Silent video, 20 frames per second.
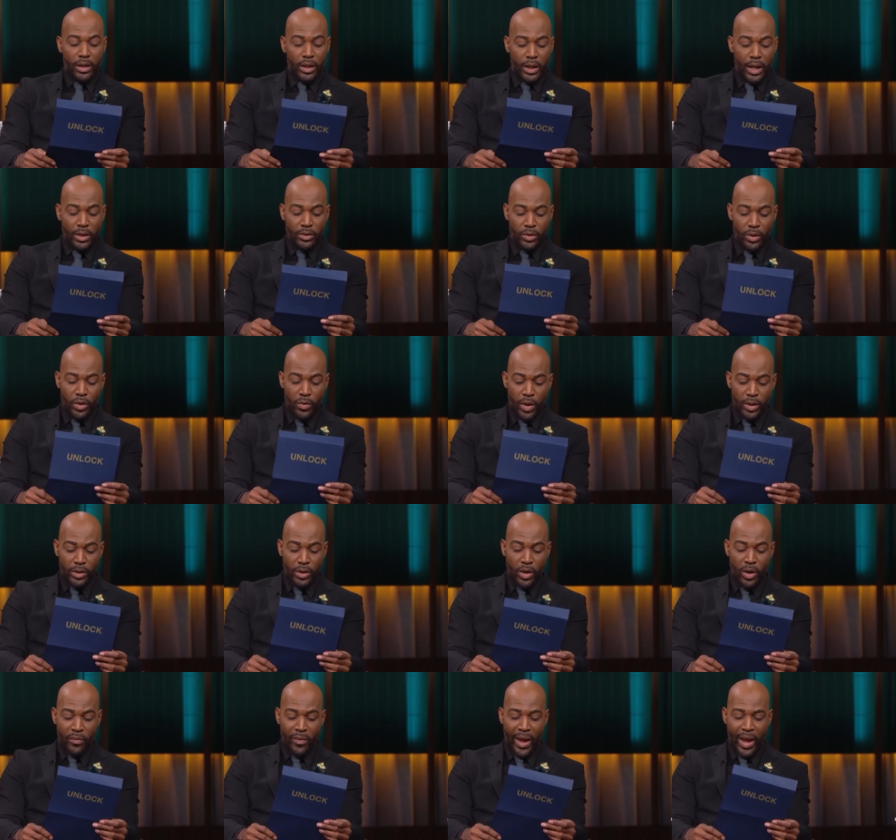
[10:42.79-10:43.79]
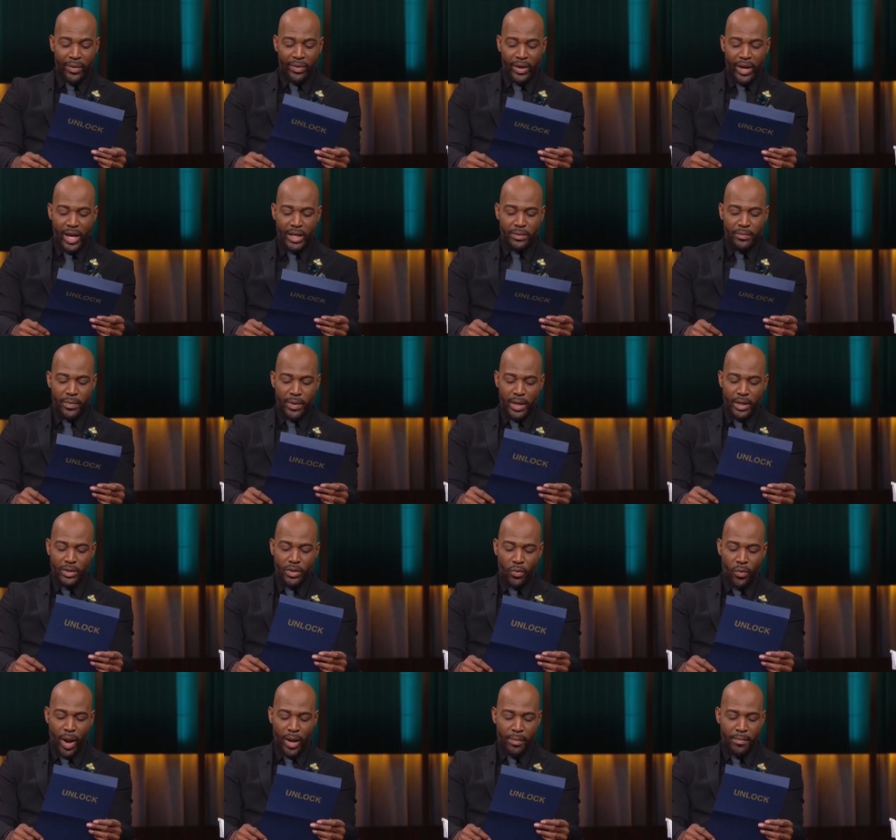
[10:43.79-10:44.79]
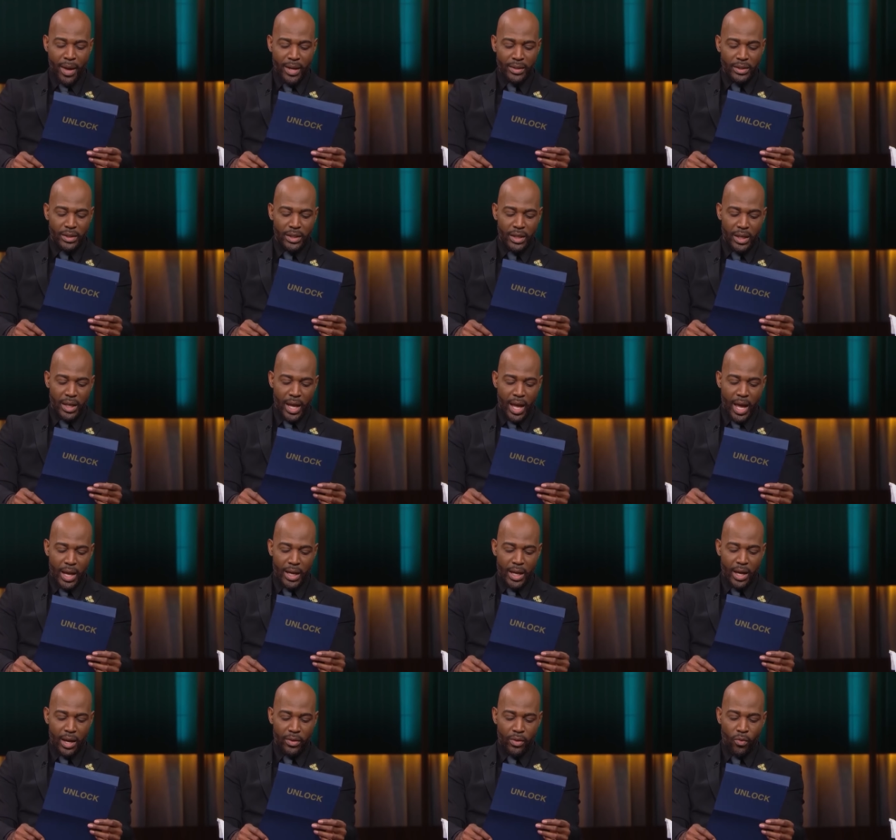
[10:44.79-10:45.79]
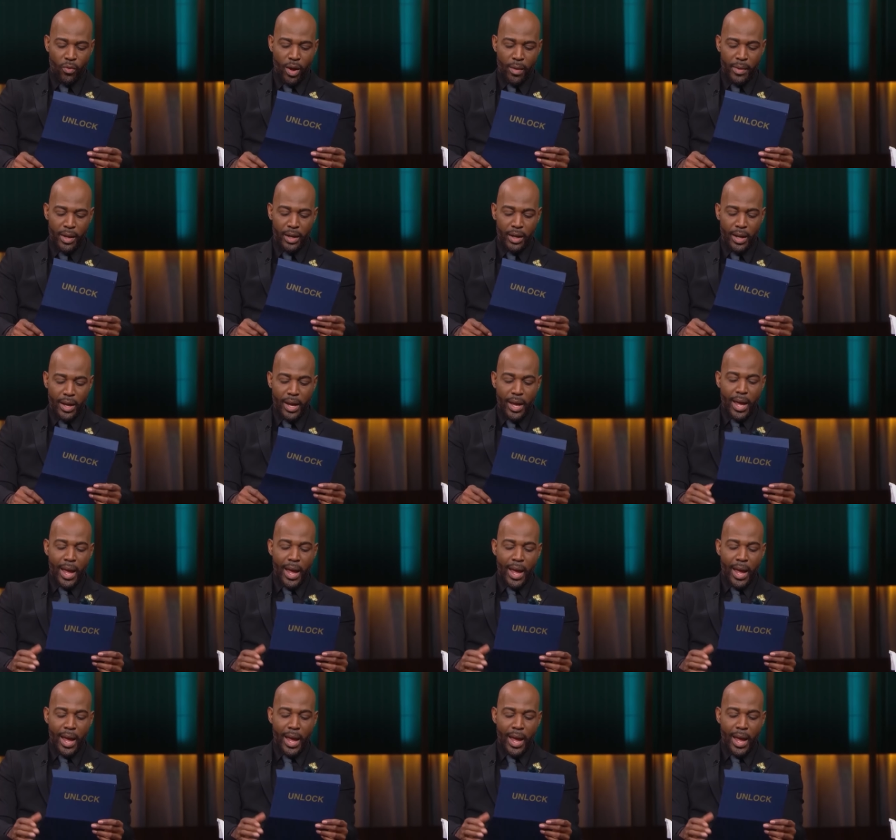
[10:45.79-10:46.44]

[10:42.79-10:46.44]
Kalondra, you want to know if Anthony has been direct messaging any other women?